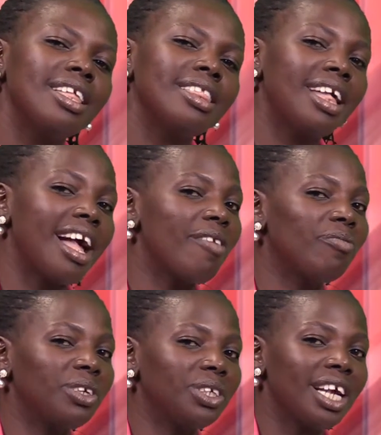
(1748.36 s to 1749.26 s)
The
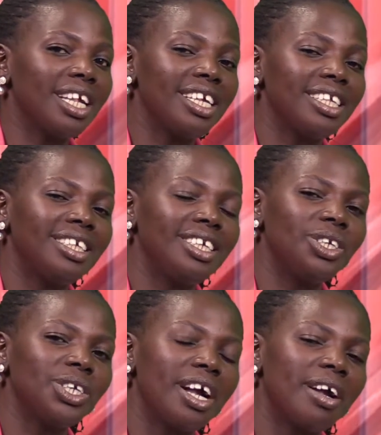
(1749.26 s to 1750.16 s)
average Ghanaian
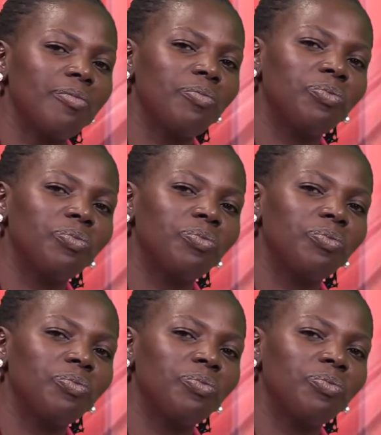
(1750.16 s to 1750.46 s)
teacher